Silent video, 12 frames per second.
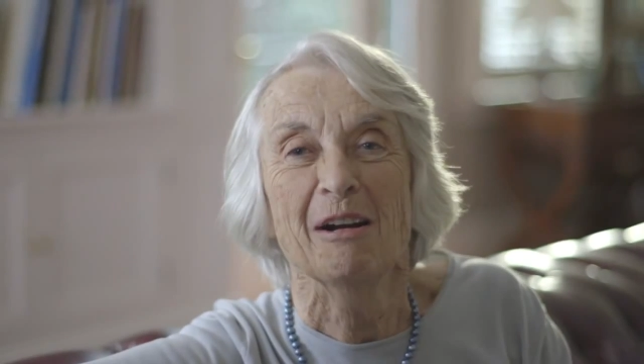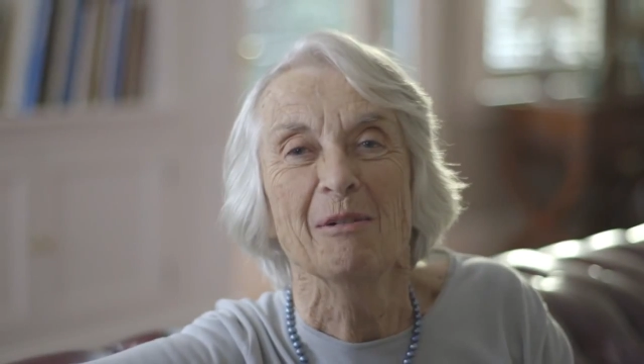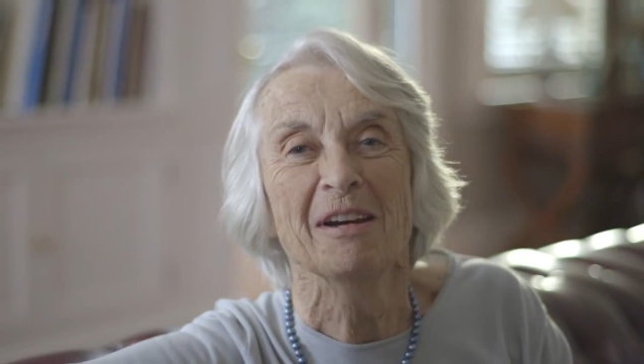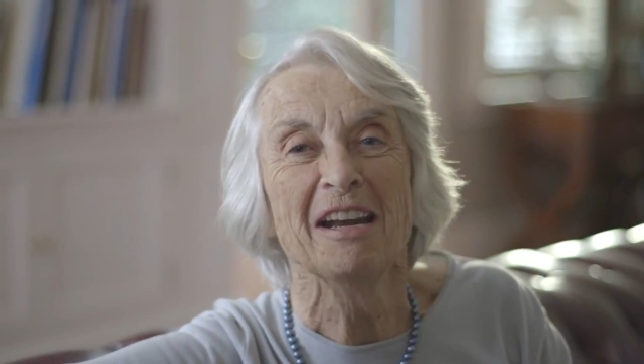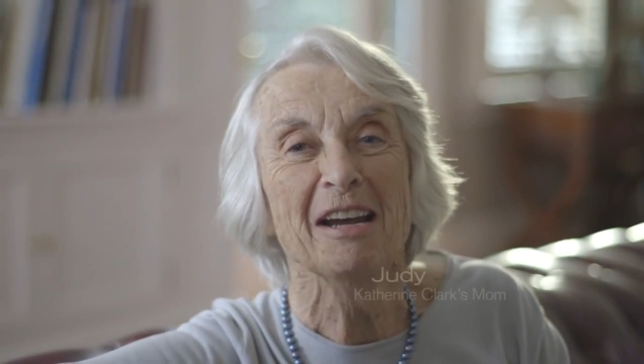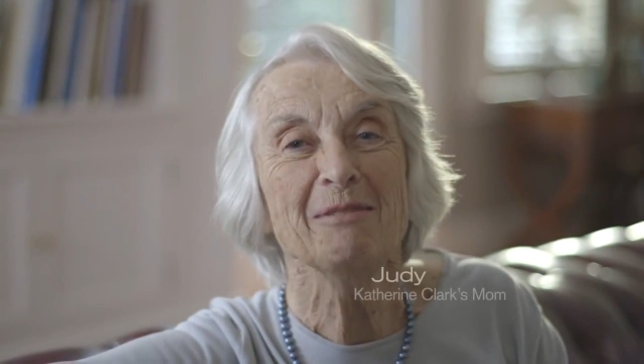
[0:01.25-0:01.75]

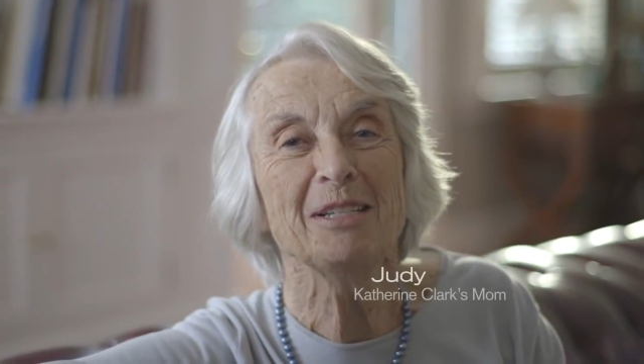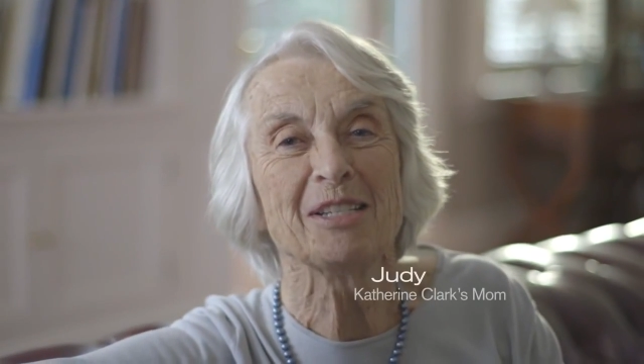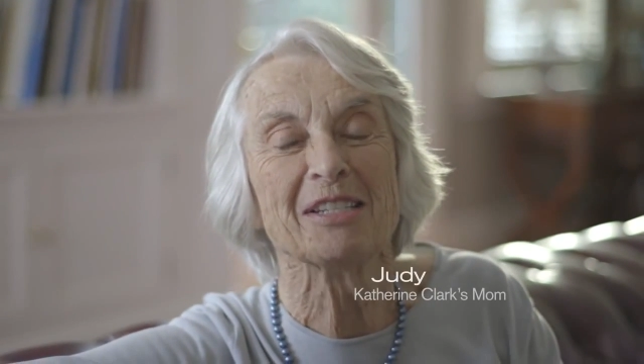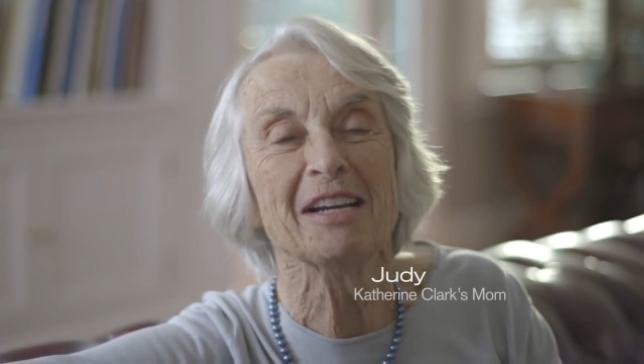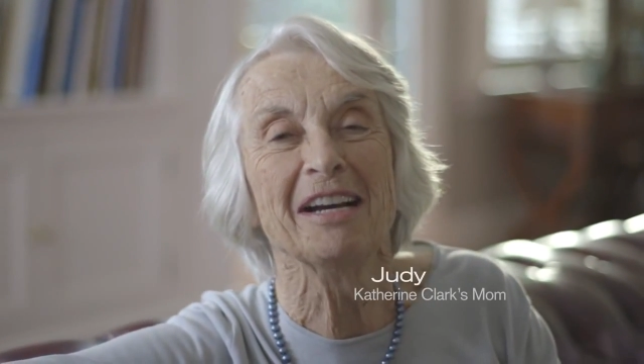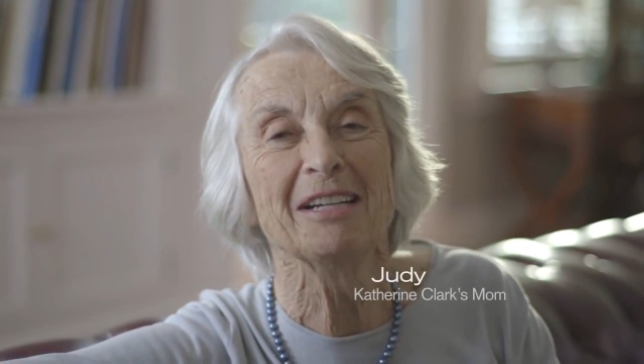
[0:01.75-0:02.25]
When I was
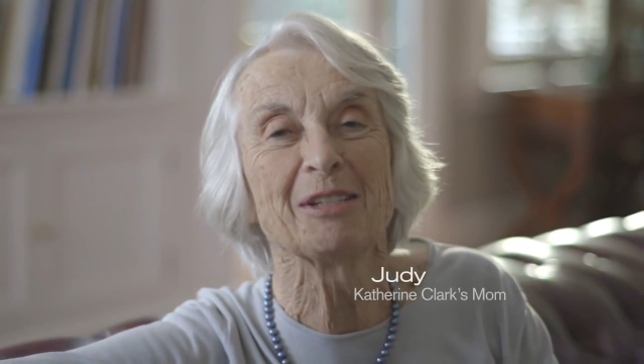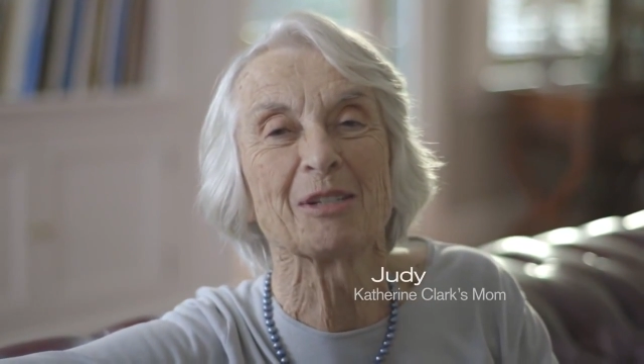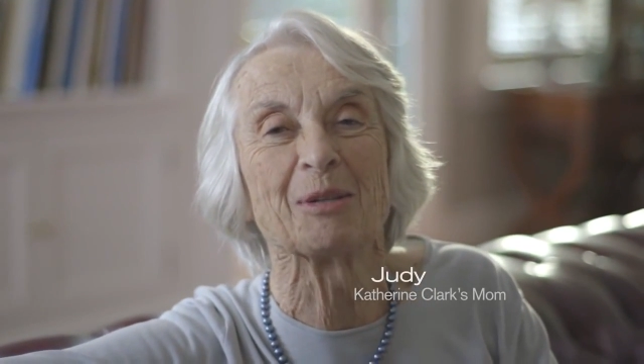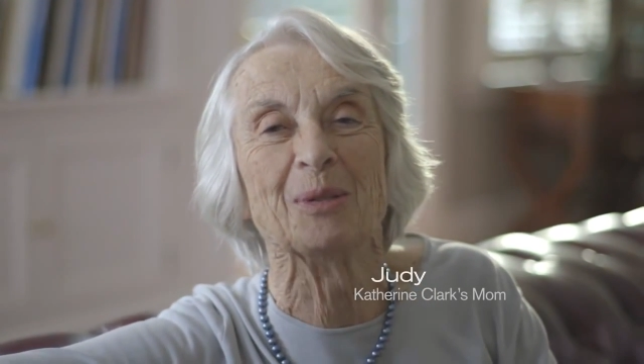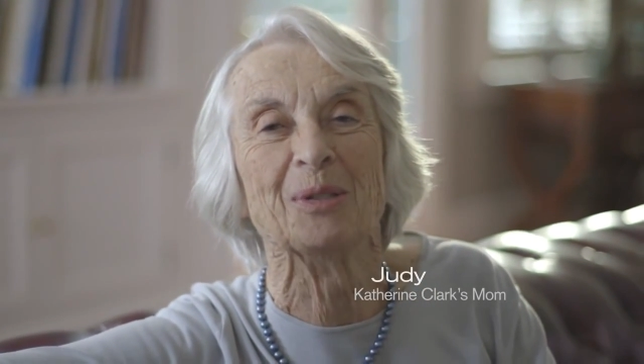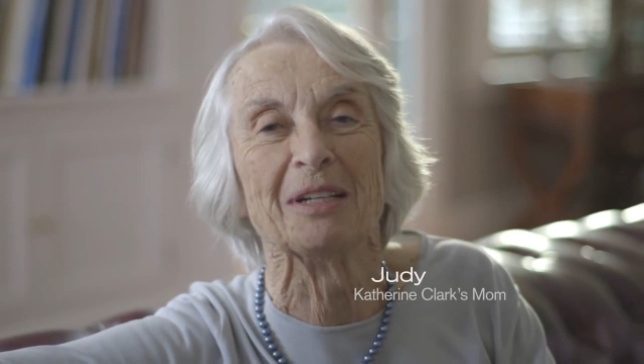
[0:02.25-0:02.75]
in high
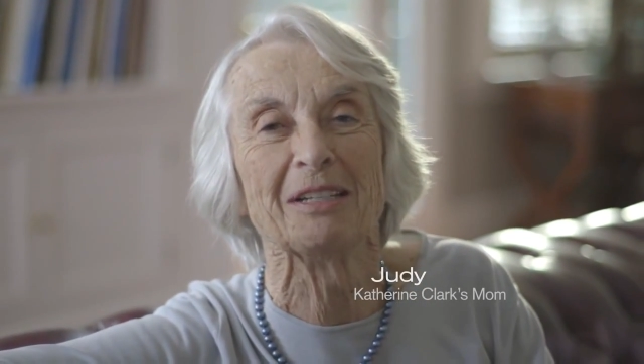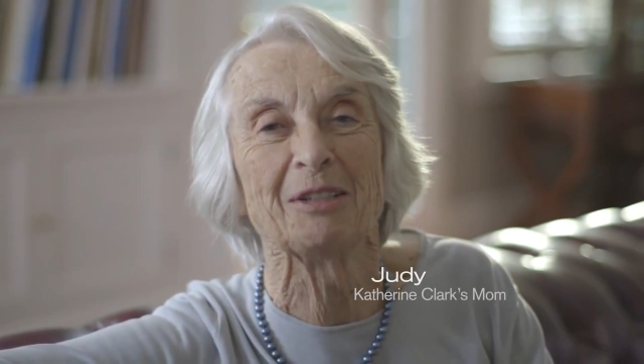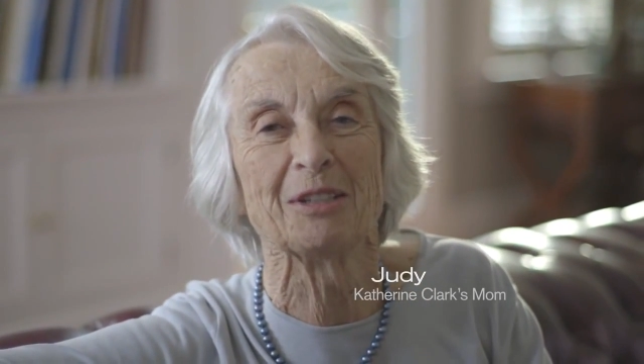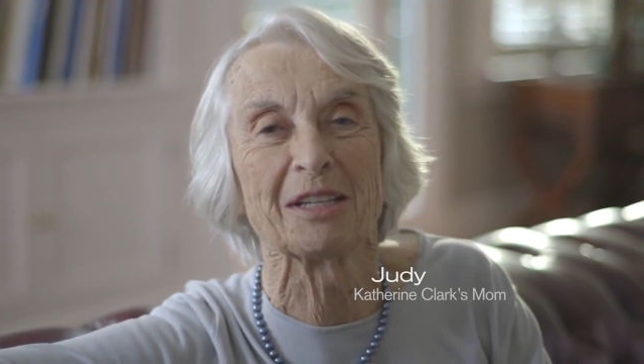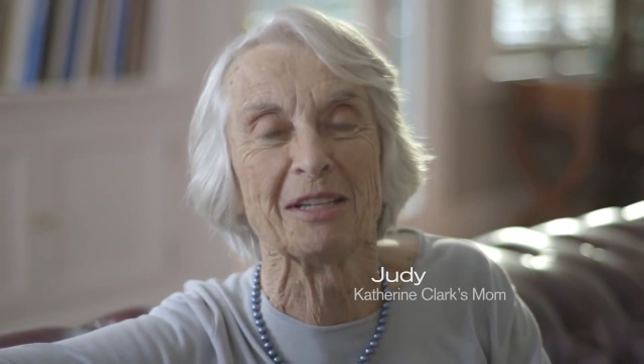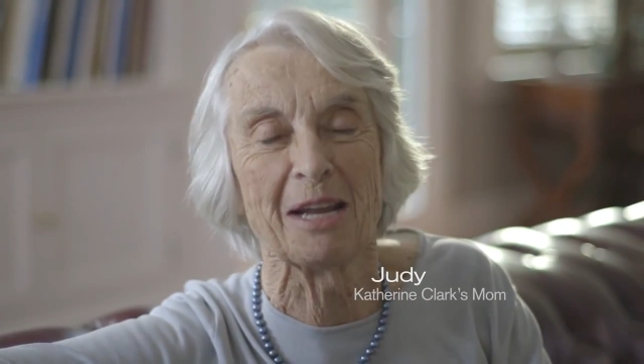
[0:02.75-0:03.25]
school, I
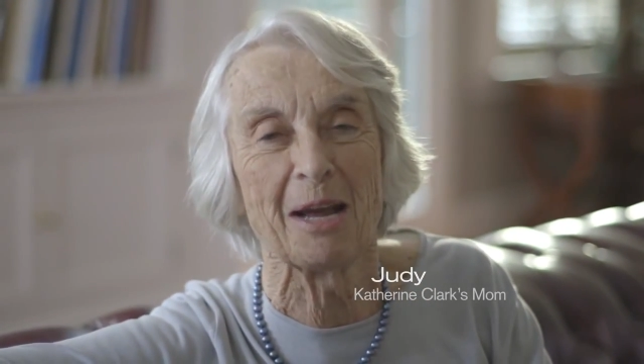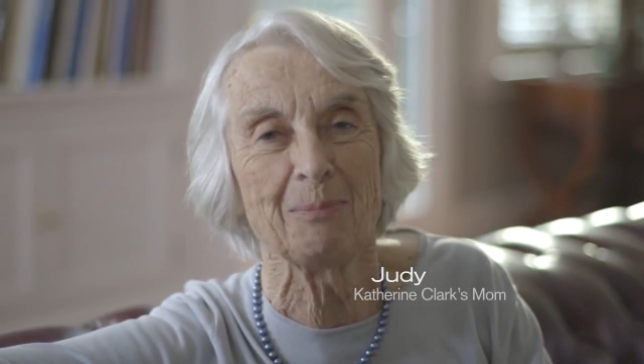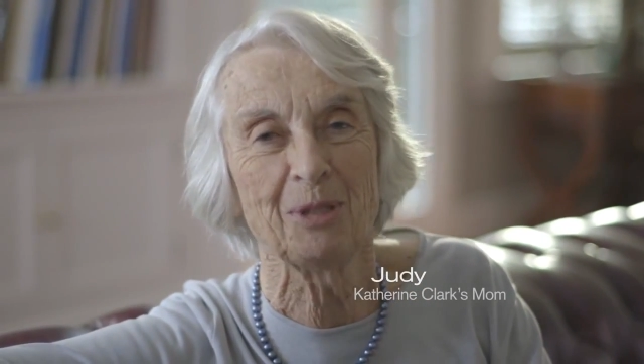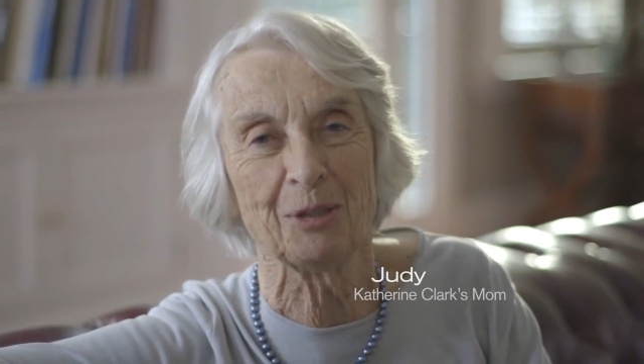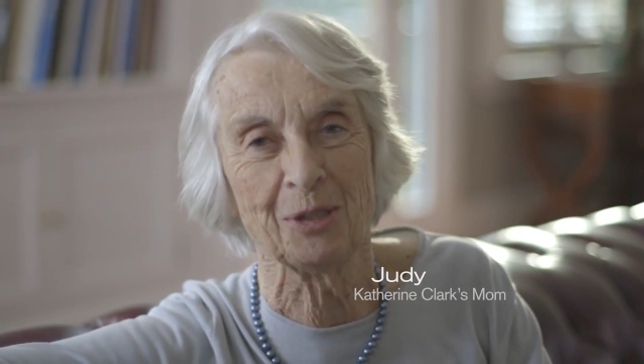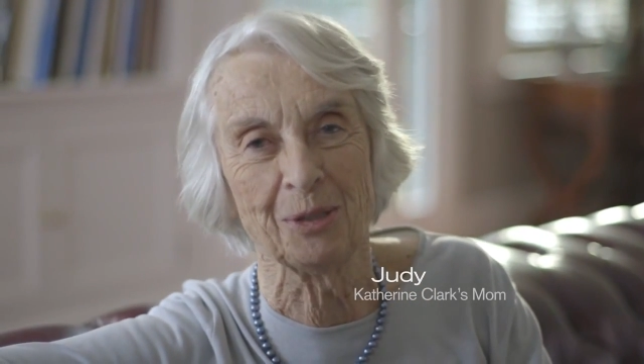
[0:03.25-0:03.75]
took an
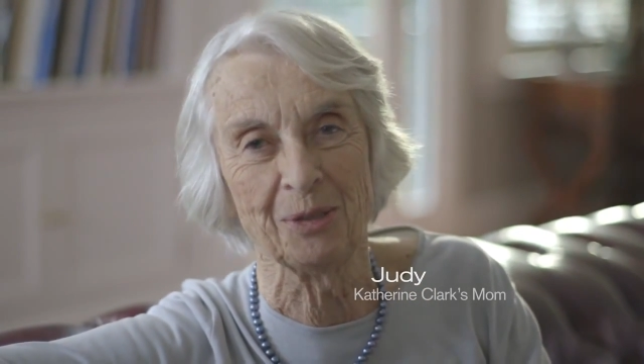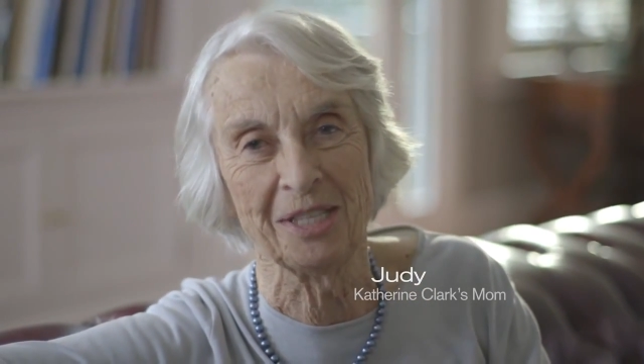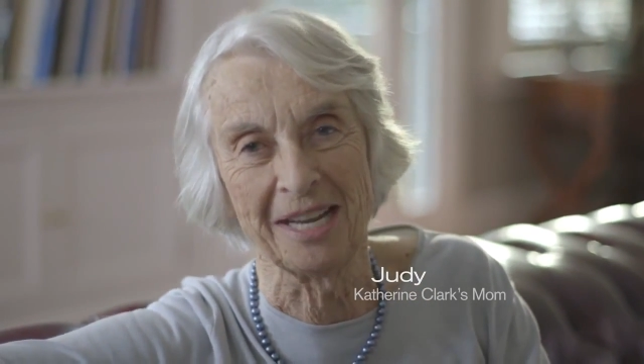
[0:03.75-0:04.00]
aptitude